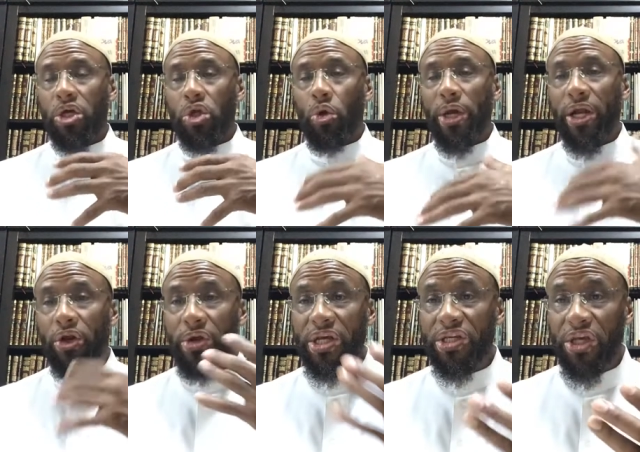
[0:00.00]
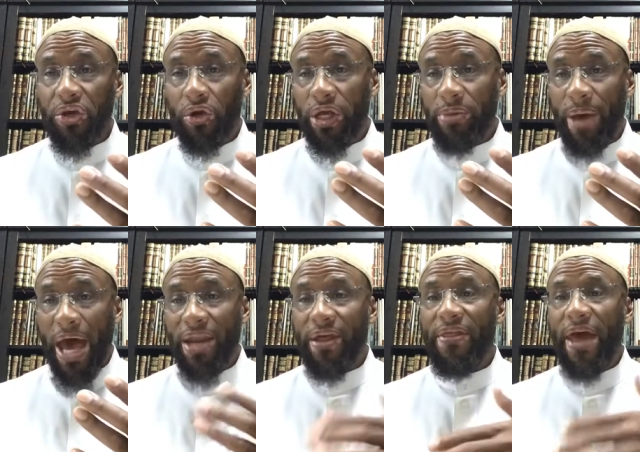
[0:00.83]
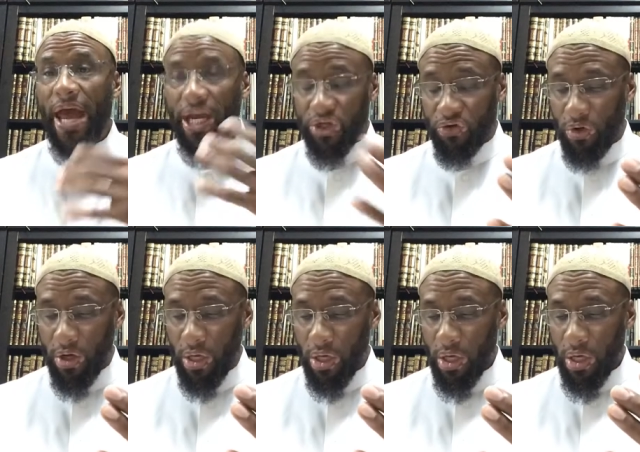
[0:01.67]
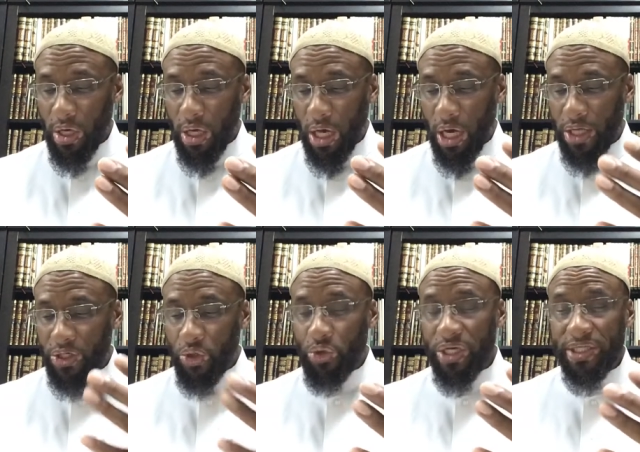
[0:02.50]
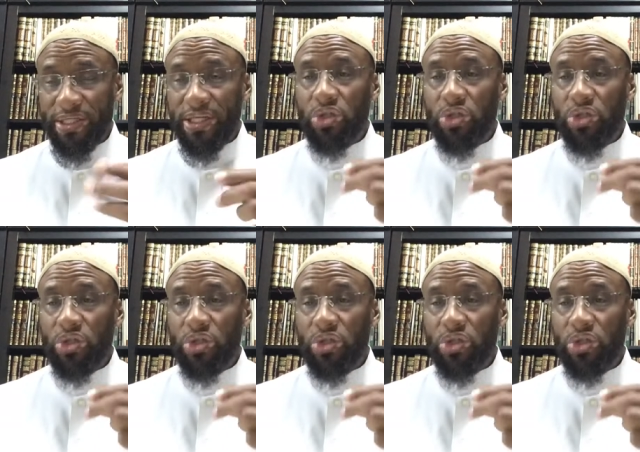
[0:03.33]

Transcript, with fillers: you know, increasing your ibadah, the extra uh, duties.